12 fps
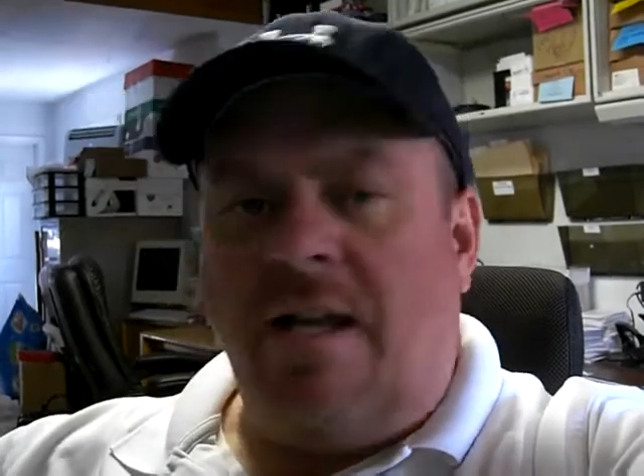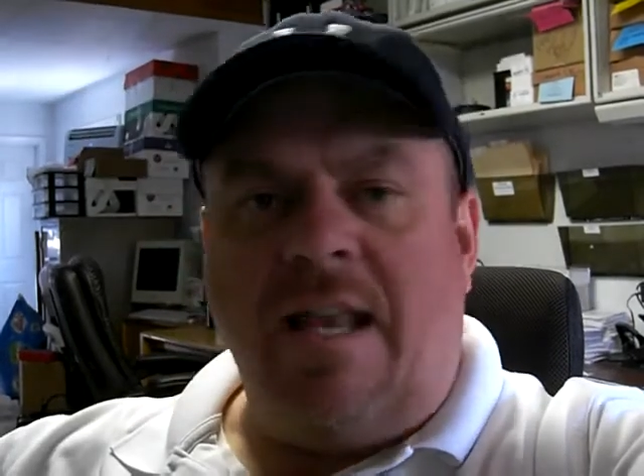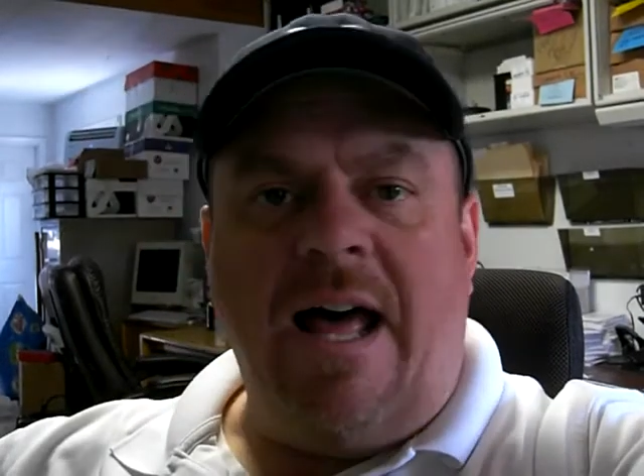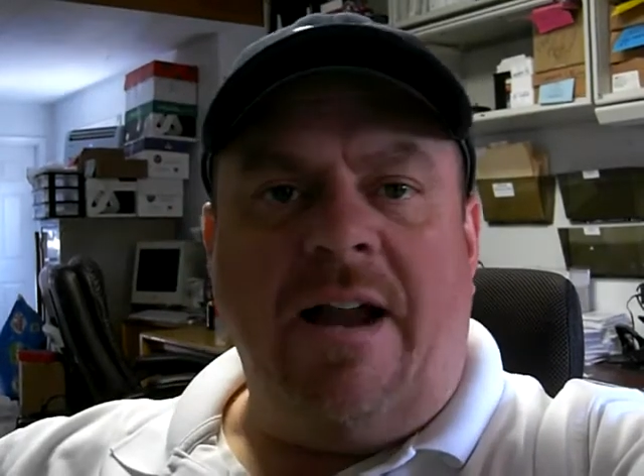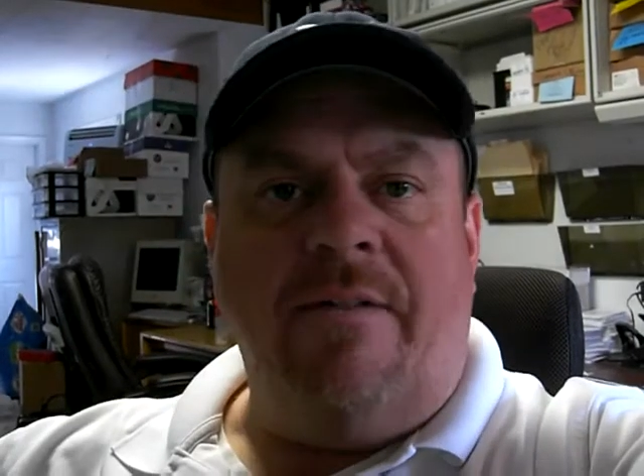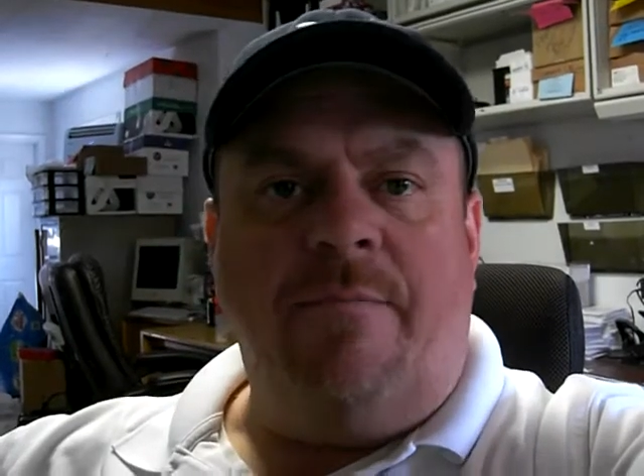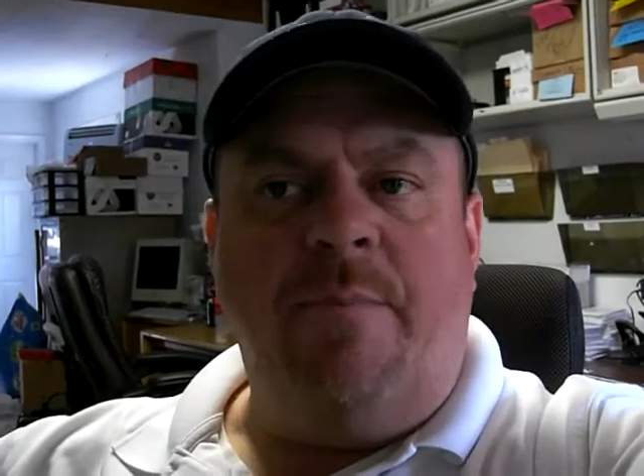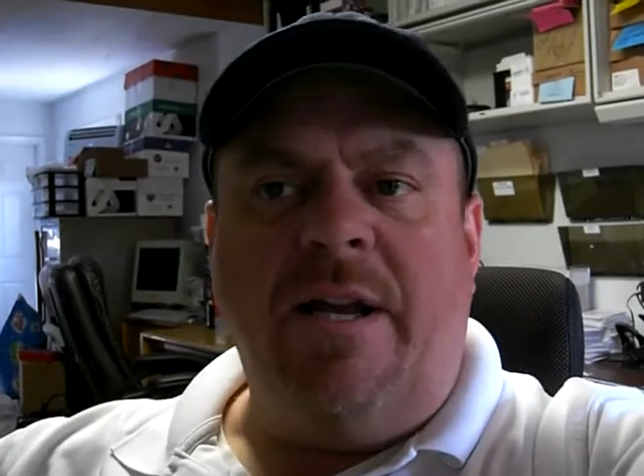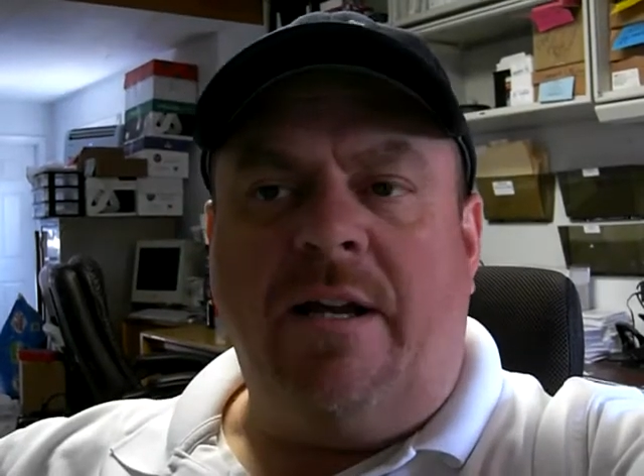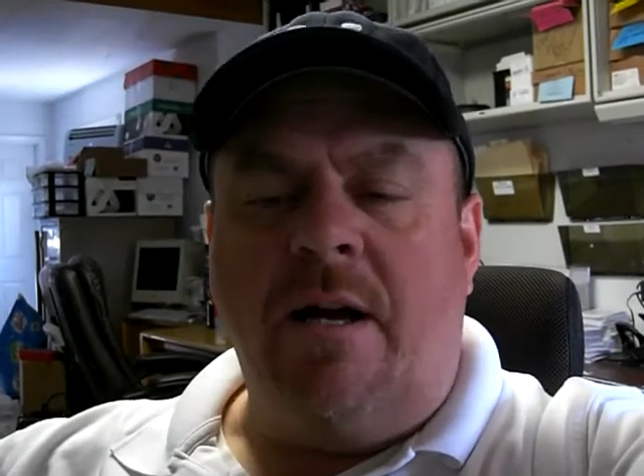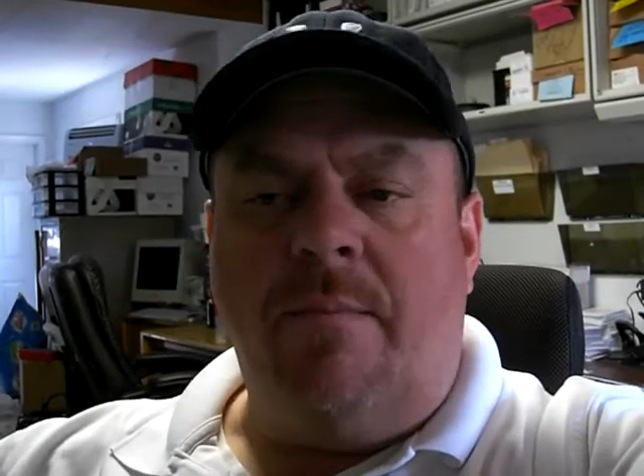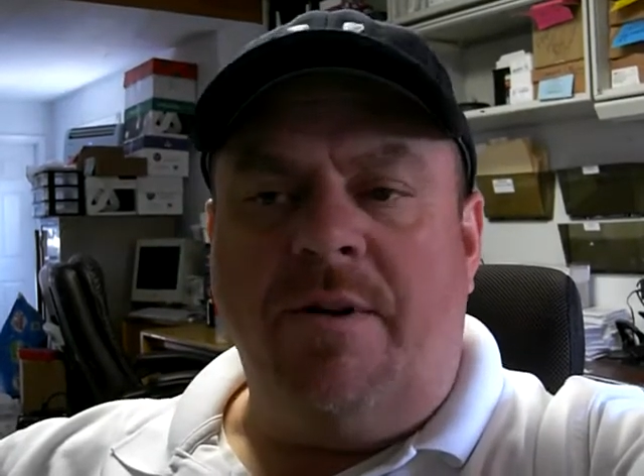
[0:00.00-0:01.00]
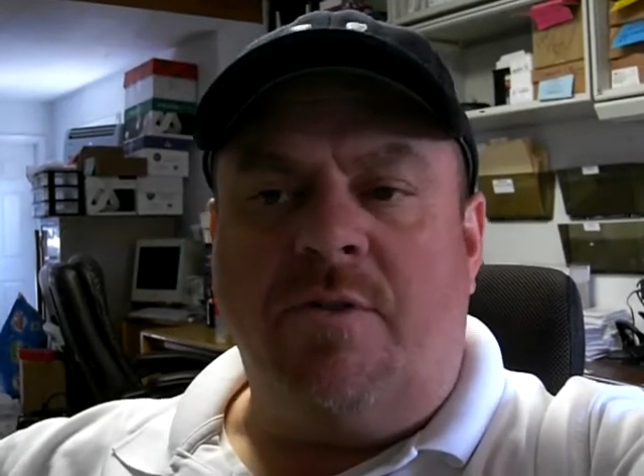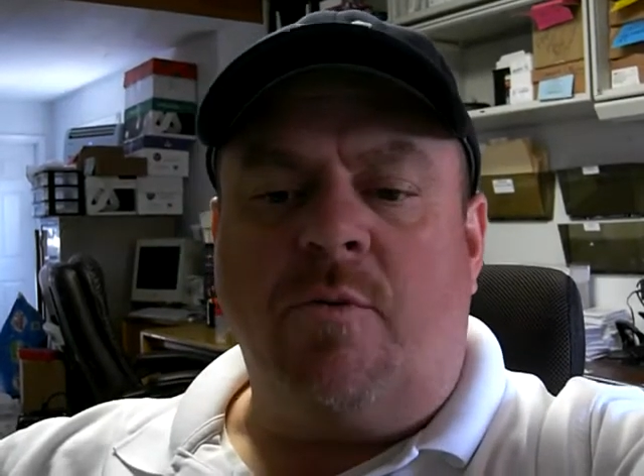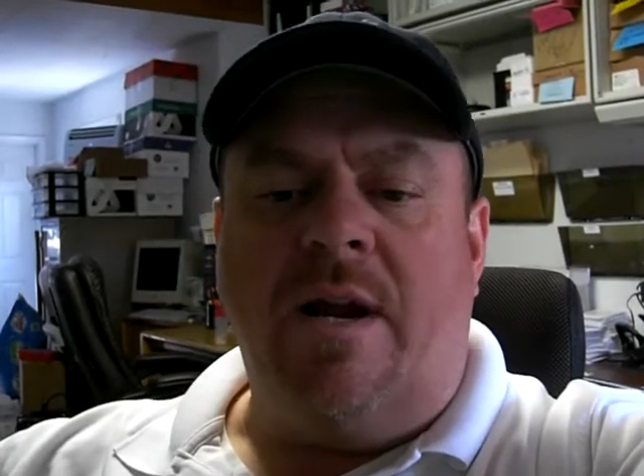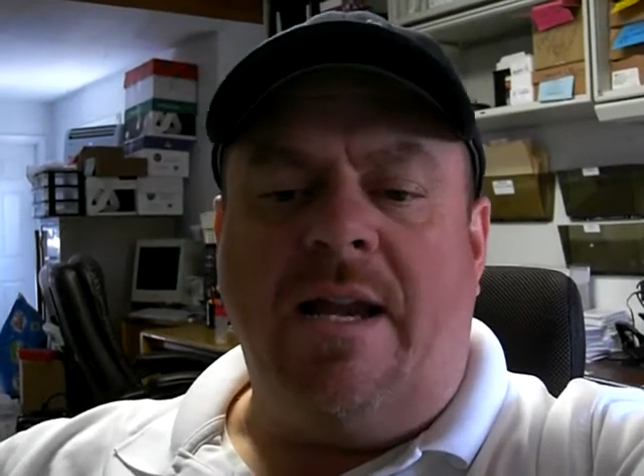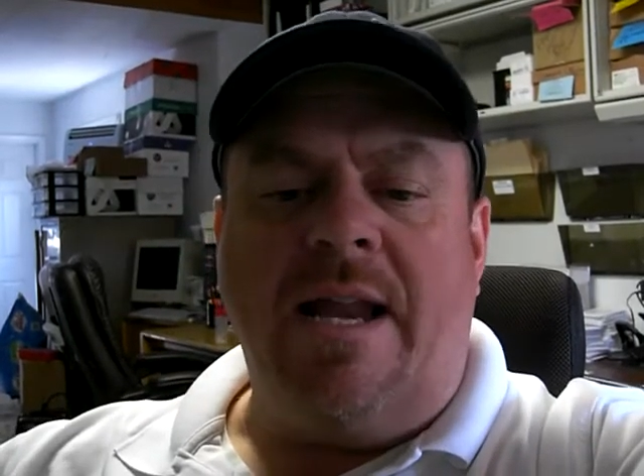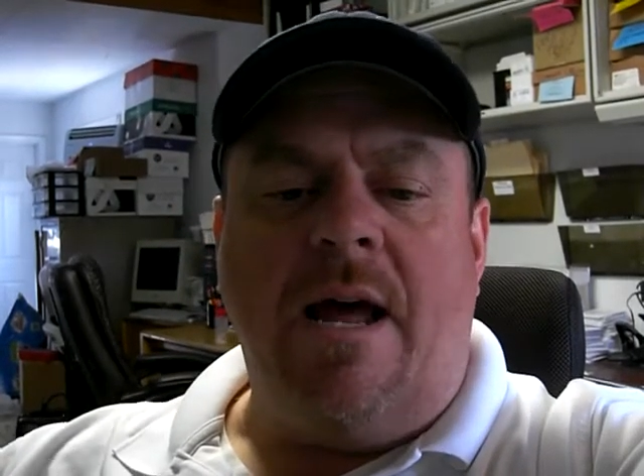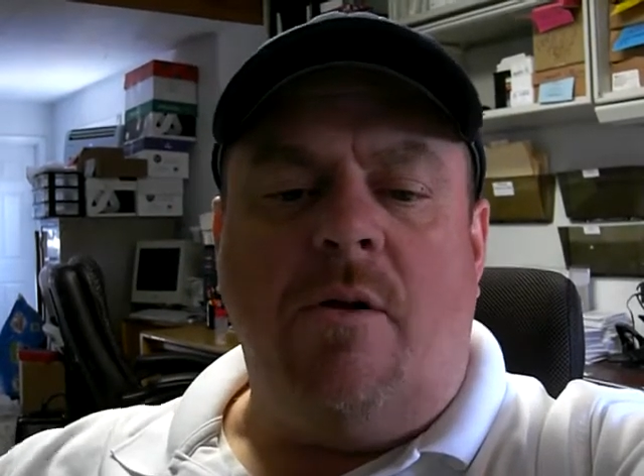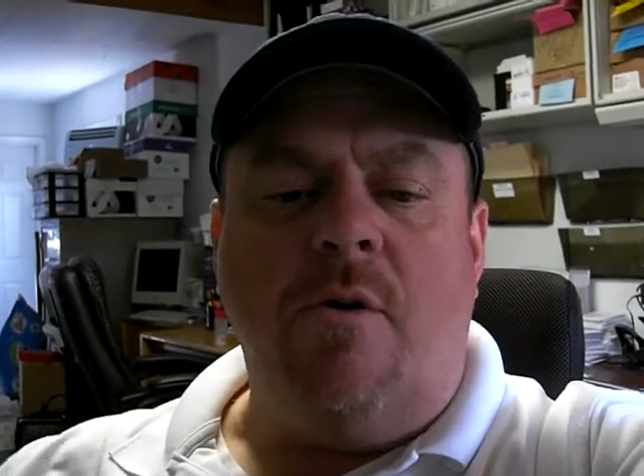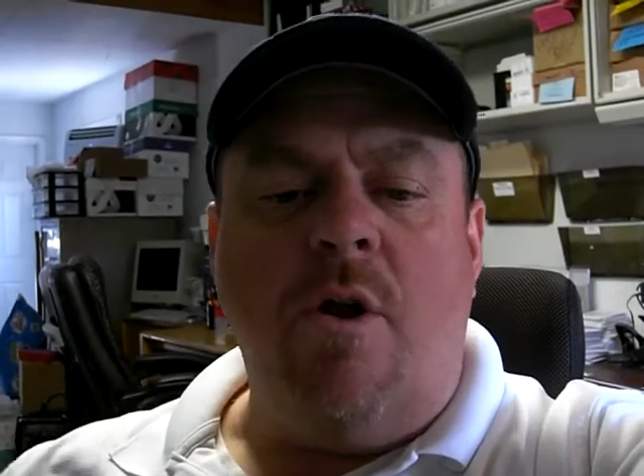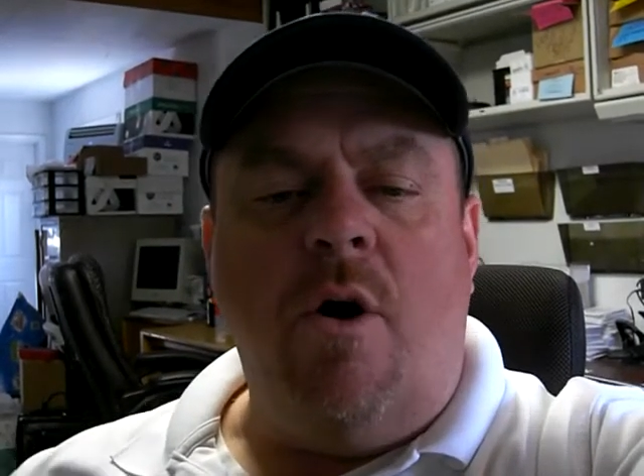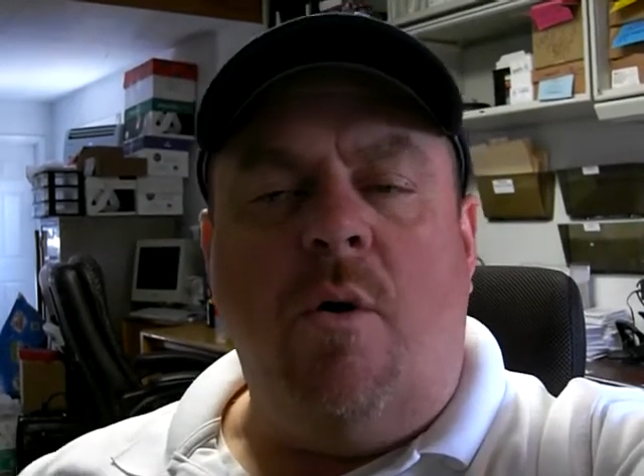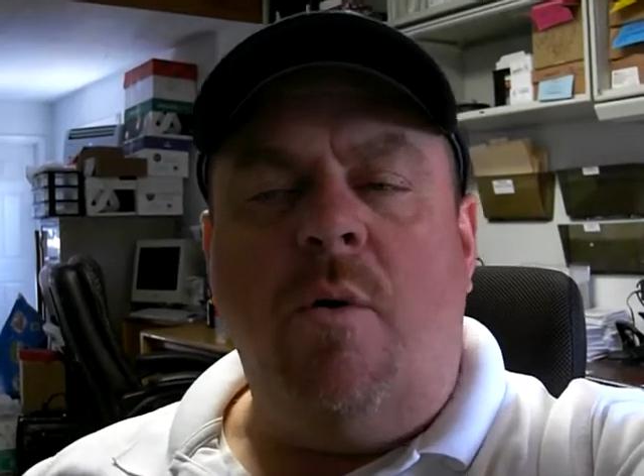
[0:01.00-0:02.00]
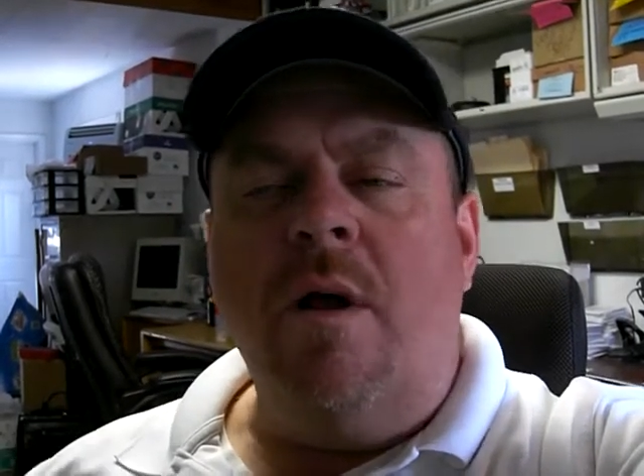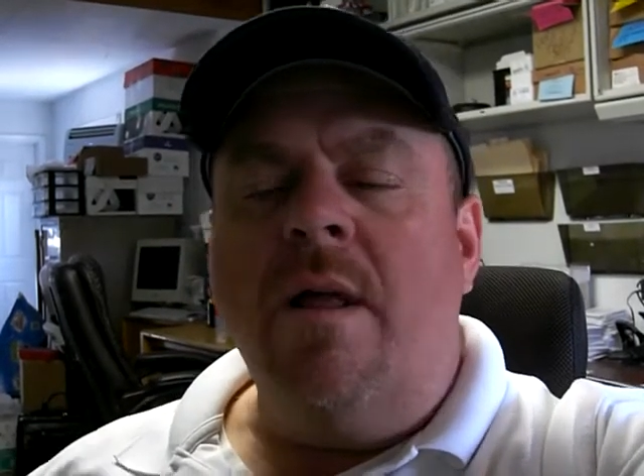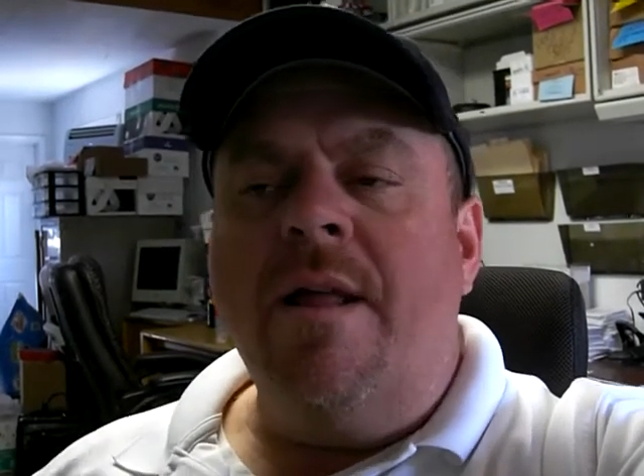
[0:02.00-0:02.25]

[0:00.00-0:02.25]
a lot of big companies right now know